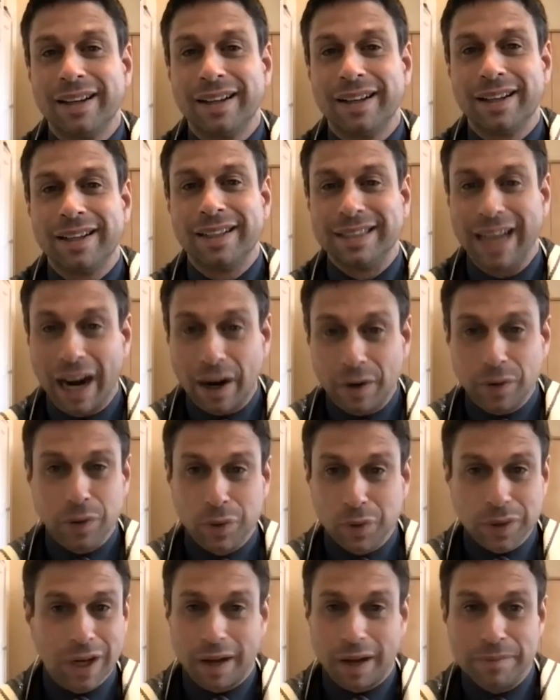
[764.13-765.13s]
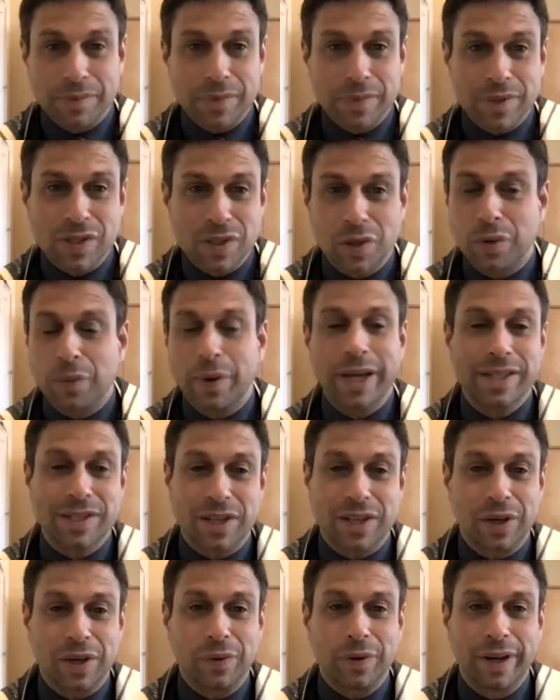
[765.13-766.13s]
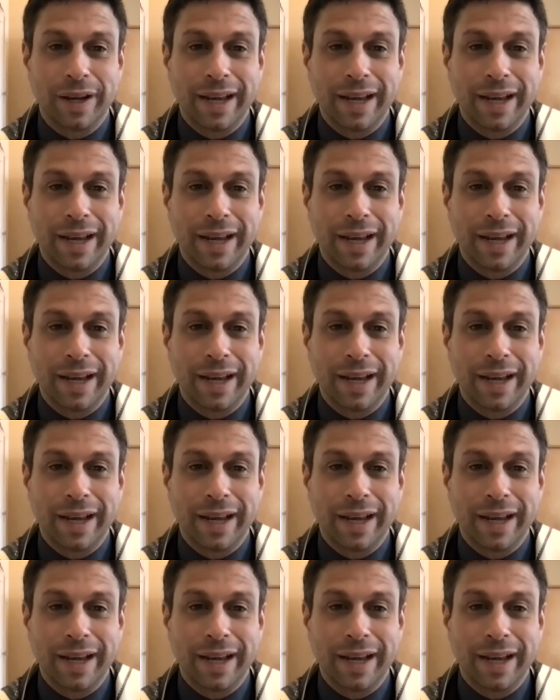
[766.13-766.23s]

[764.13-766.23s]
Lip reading: Daru comes to the rescue.